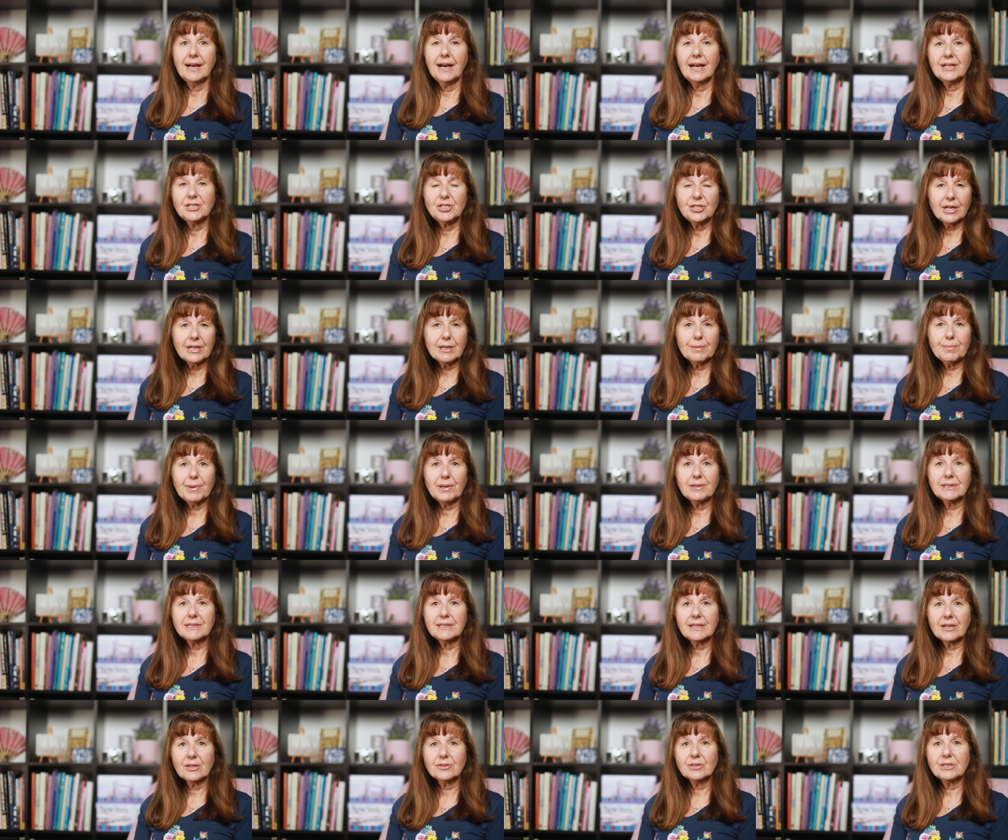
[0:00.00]
As Jacopo
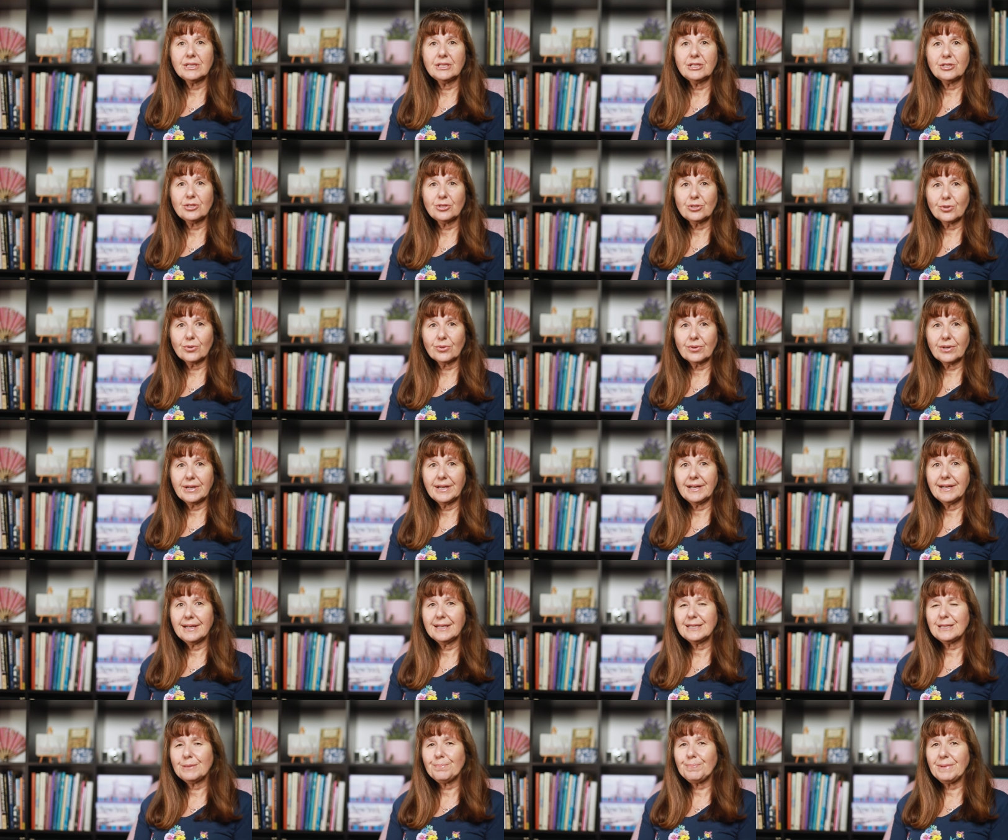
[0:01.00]
tells his story,
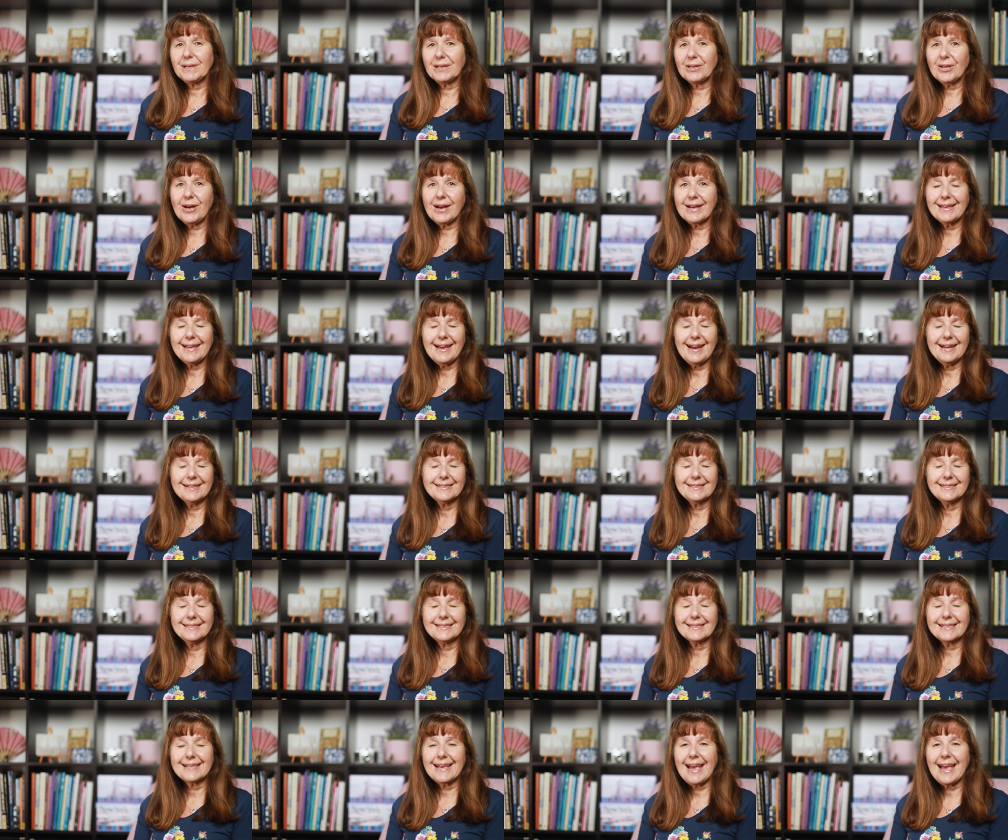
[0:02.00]
it's a bit like he has this